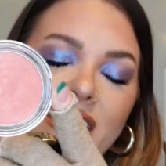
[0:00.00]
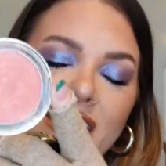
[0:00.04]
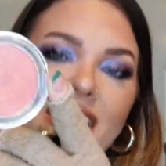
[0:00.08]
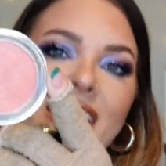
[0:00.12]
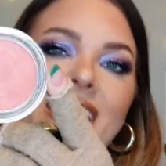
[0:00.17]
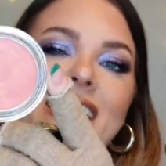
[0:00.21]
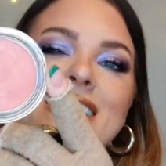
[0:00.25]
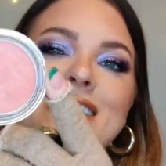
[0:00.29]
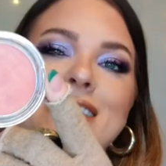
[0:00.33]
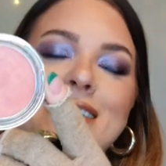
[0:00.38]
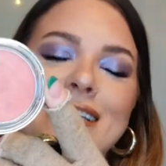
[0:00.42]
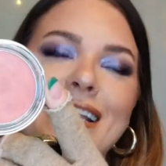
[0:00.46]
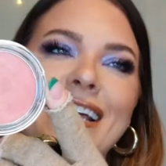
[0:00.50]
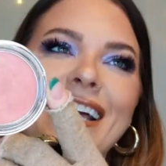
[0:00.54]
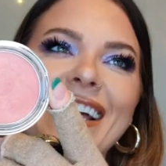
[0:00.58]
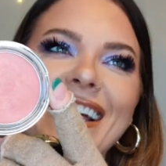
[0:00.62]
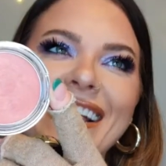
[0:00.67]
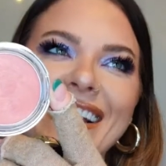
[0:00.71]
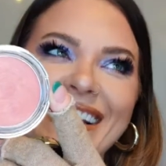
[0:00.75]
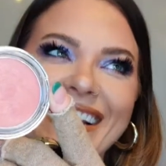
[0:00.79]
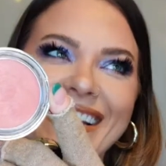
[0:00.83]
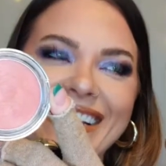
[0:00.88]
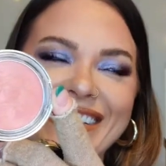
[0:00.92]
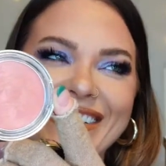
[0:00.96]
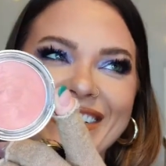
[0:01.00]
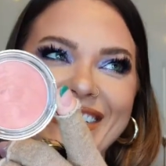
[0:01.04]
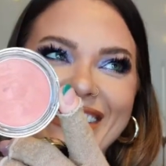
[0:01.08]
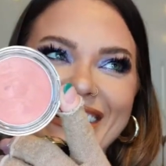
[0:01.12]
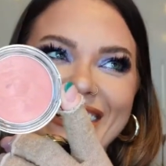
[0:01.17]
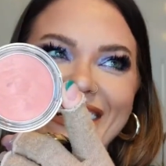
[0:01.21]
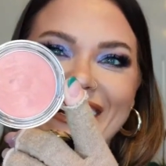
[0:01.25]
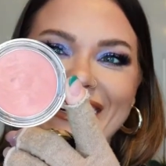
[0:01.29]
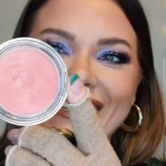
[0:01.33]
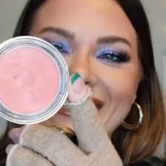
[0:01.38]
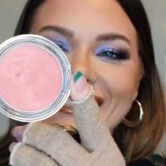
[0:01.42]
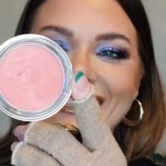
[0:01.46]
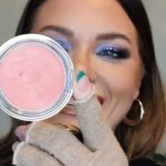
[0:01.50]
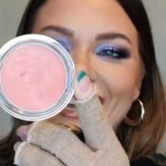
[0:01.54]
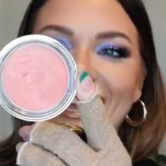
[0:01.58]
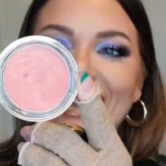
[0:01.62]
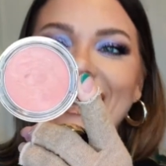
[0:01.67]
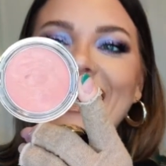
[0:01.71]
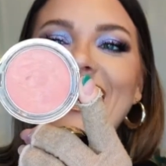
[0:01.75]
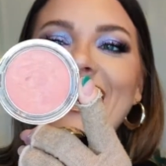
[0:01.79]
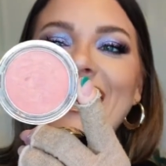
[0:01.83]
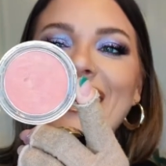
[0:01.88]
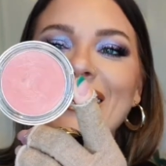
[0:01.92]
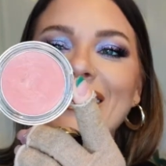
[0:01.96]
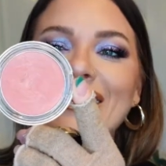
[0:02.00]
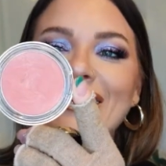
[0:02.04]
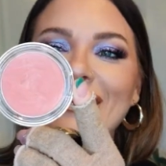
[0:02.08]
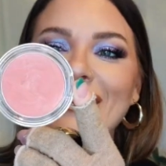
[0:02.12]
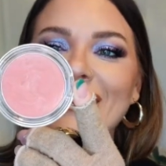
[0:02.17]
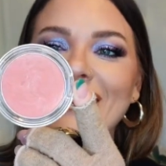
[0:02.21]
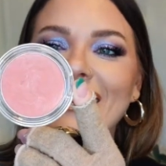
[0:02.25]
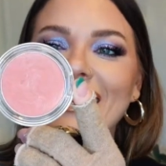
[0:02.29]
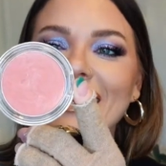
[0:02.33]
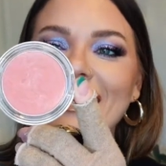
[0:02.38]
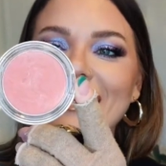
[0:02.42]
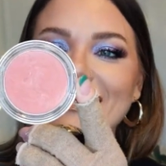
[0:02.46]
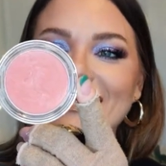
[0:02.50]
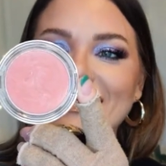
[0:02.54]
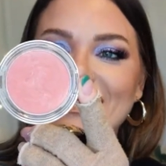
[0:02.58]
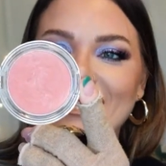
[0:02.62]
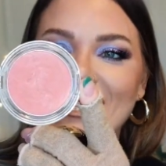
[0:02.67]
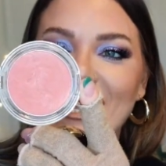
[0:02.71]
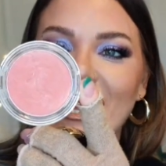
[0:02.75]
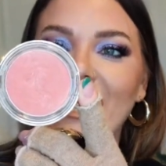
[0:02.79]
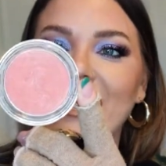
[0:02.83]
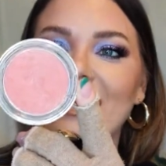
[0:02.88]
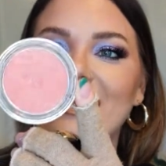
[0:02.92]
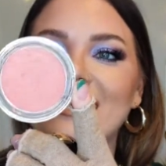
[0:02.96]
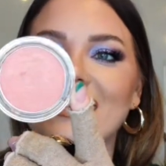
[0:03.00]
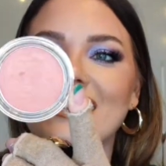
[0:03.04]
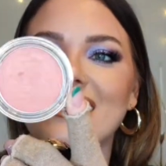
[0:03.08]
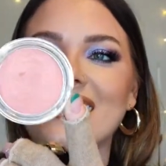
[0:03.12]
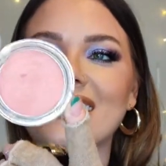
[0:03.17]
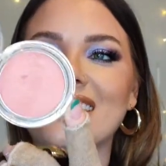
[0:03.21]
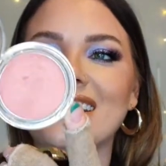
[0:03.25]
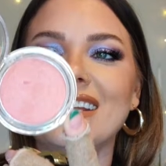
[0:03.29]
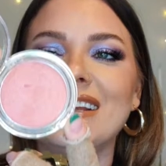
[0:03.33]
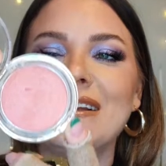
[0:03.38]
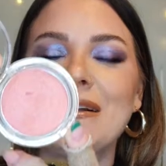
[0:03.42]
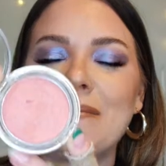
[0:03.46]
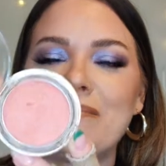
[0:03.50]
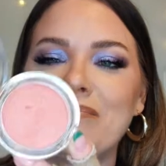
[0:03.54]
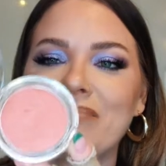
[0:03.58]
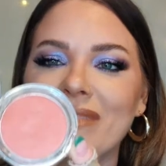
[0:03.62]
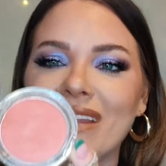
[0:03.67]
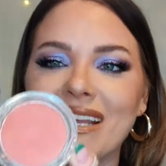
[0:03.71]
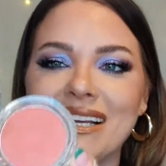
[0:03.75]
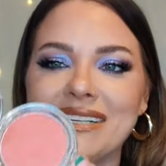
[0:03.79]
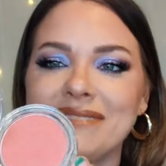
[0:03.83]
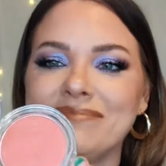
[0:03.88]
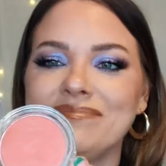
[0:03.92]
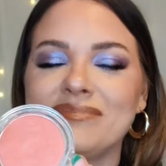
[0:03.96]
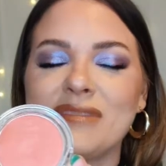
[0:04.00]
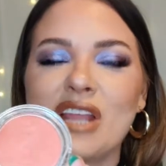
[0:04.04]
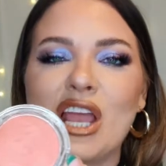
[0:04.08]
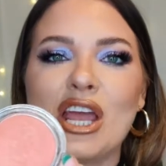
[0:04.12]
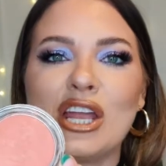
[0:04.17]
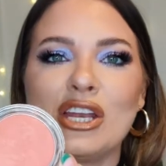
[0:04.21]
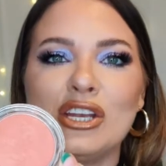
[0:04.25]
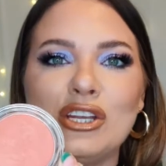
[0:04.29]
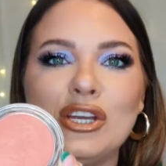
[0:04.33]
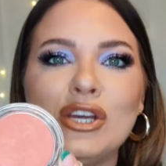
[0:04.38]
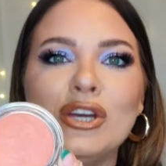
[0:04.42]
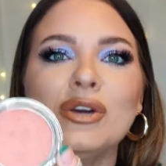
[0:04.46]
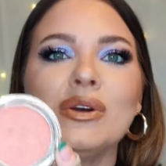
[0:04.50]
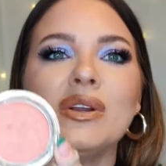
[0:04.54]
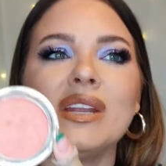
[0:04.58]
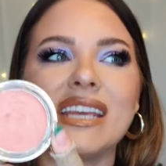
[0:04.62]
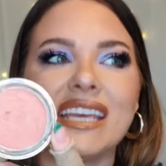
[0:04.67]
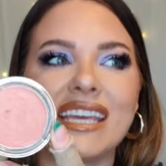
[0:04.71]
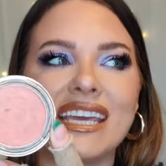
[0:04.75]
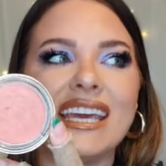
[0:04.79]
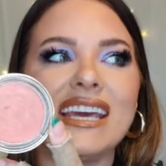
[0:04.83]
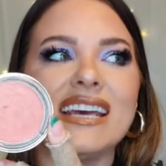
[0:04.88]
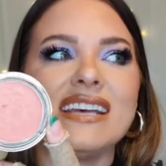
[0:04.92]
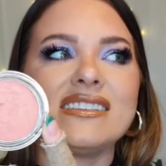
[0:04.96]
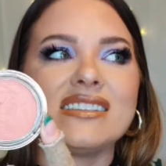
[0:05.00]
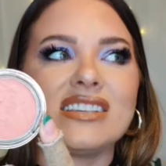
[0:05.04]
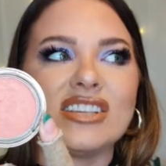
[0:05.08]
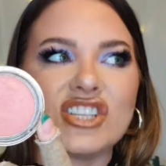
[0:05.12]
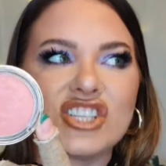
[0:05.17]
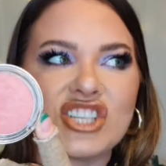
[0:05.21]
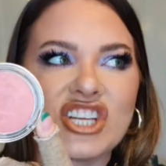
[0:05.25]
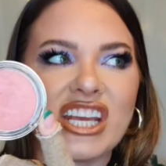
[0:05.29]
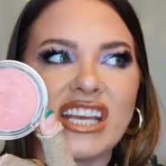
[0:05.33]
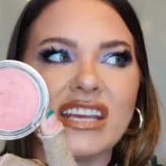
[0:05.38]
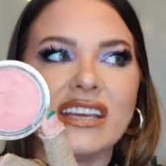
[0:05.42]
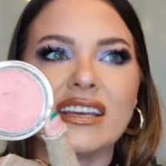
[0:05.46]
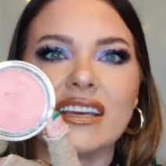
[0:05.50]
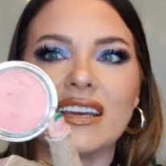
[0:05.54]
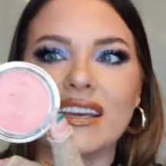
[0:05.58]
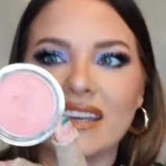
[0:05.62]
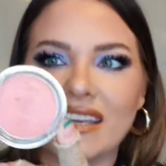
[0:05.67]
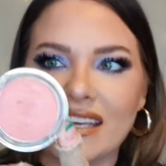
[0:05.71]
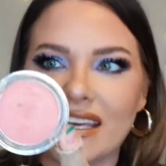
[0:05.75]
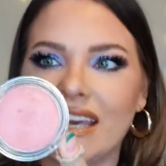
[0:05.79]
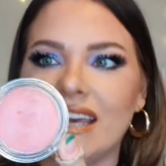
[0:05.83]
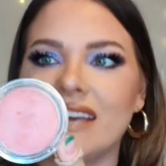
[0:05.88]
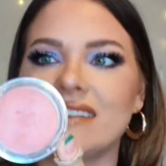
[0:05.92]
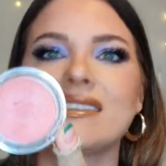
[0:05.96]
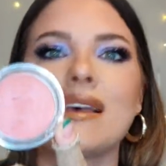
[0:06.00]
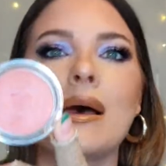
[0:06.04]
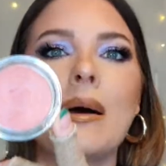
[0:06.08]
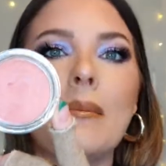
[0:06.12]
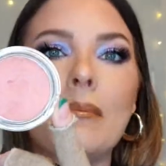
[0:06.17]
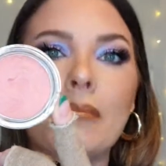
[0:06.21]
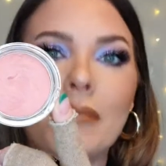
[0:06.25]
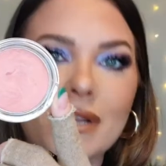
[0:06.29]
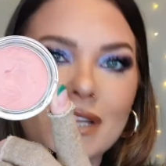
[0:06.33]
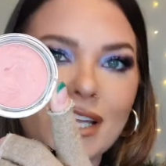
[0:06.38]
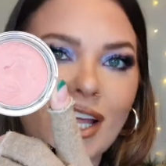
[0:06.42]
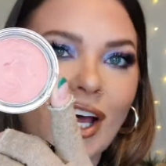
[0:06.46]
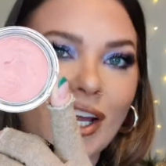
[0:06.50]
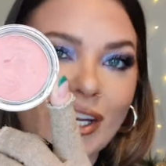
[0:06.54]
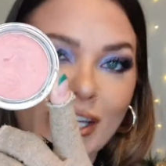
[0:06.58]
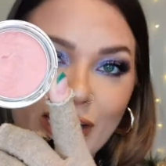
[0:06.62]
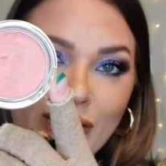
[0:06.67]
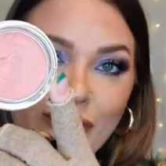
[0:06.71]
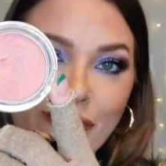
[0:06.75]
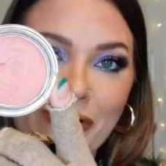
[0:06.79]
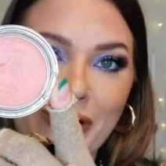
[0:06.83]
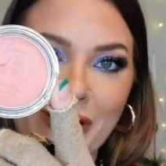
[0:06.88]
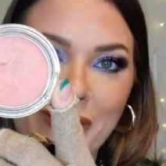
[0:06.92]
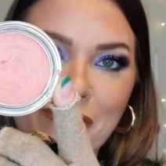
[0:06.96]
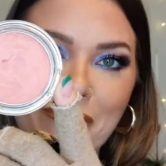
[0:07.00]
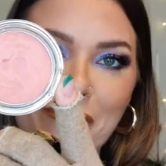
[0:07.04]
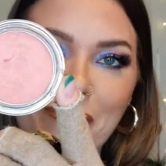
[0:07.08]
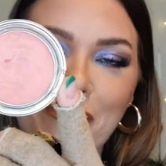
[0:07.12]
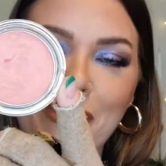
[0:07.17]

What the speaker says: Kiss. That's really hard to say. Nude Kiss Cheek Kiss. Nude Kiss Cheek Kiss Milani Cream